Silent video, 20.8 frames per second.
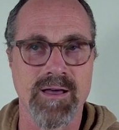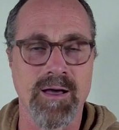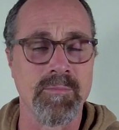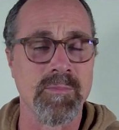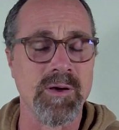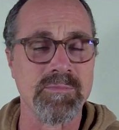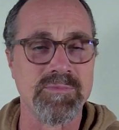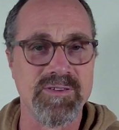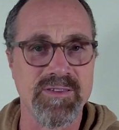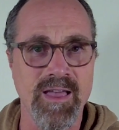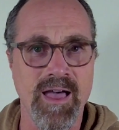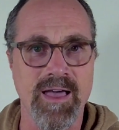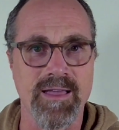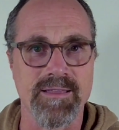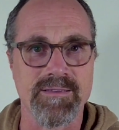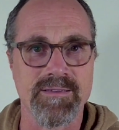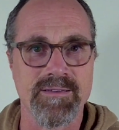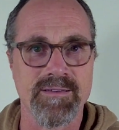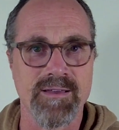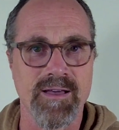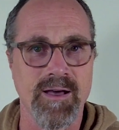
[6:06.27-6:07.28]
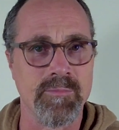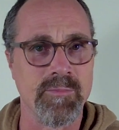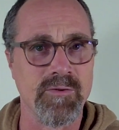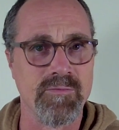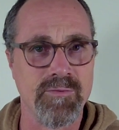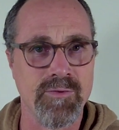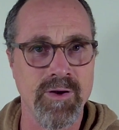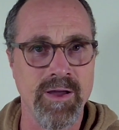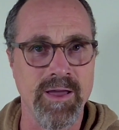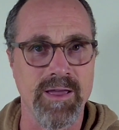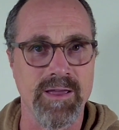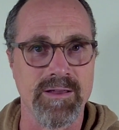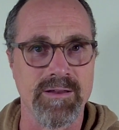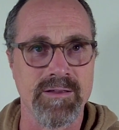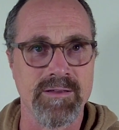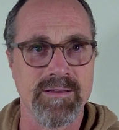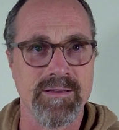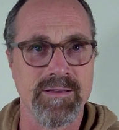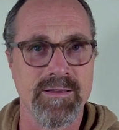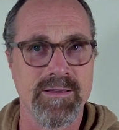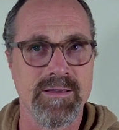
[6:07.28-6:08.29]
I'm upset. I'm
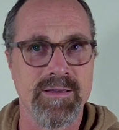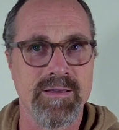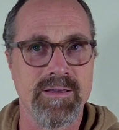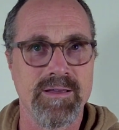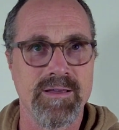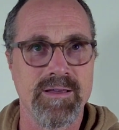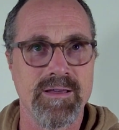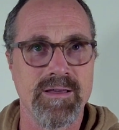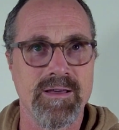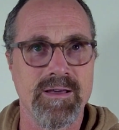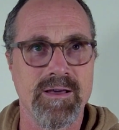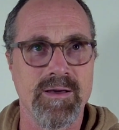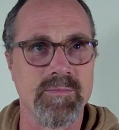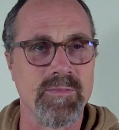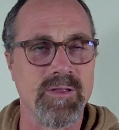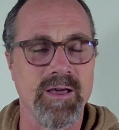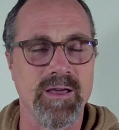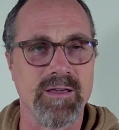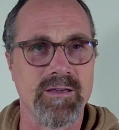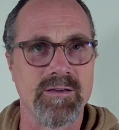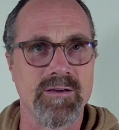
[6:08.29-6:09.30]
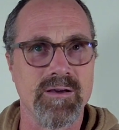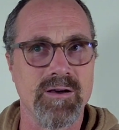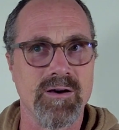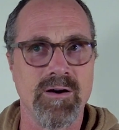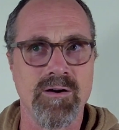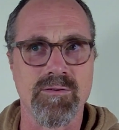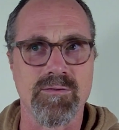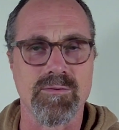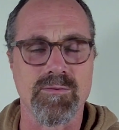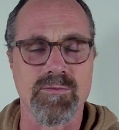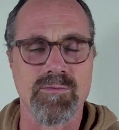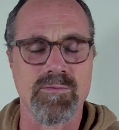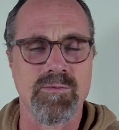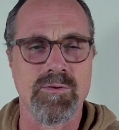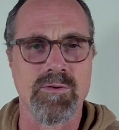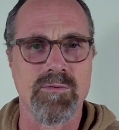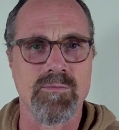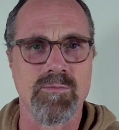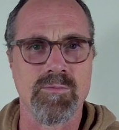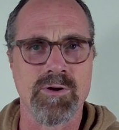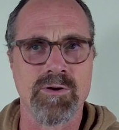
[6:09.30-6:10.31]
afraid. I'm like, oh,
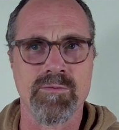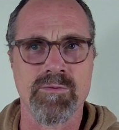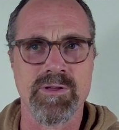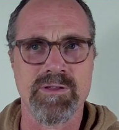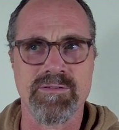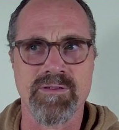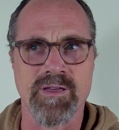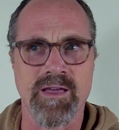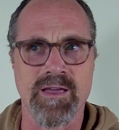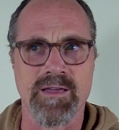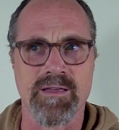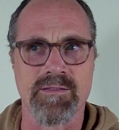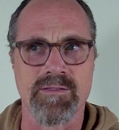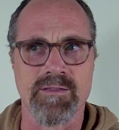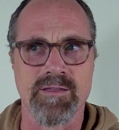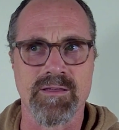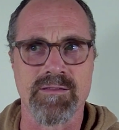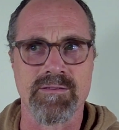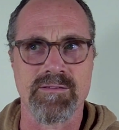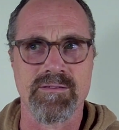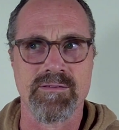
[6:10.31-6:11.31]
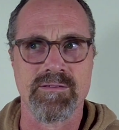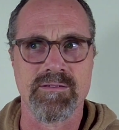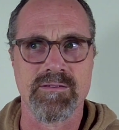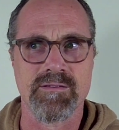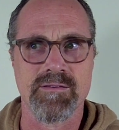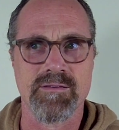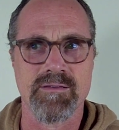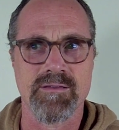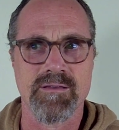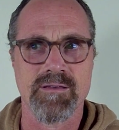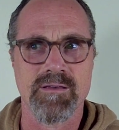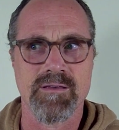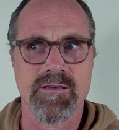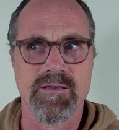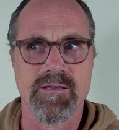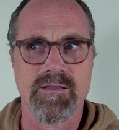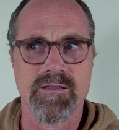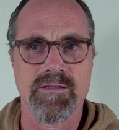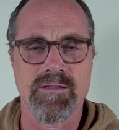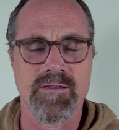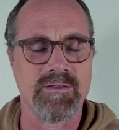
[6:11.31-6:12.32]
what are we saying? This
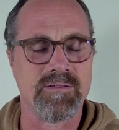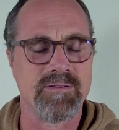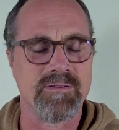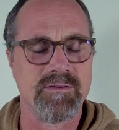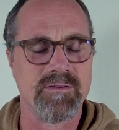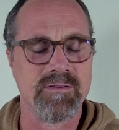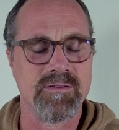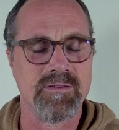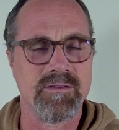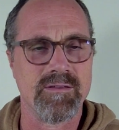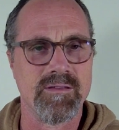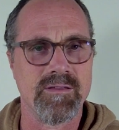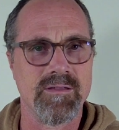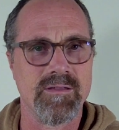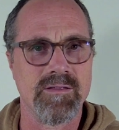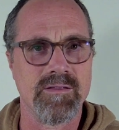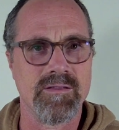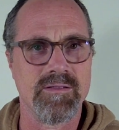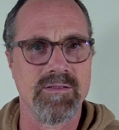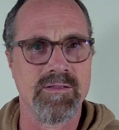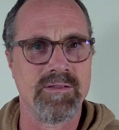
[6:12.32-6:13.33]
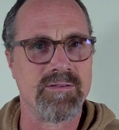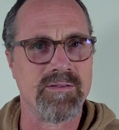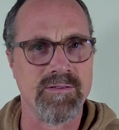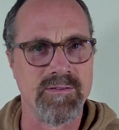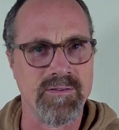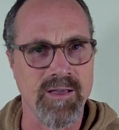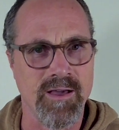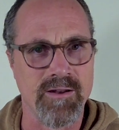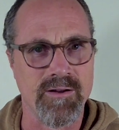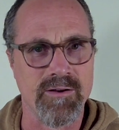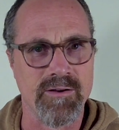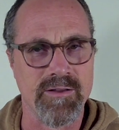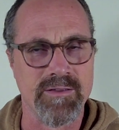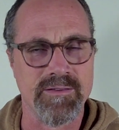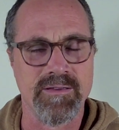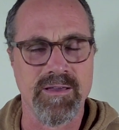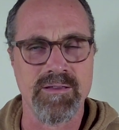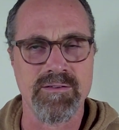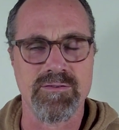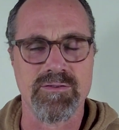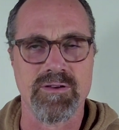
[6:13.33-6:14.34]
is not our
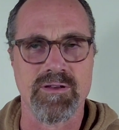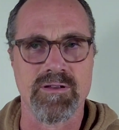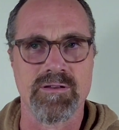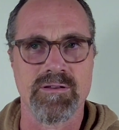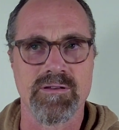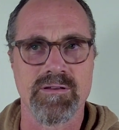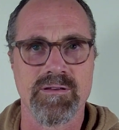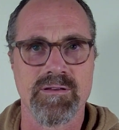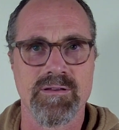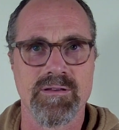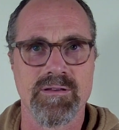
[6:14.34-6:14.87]
intention.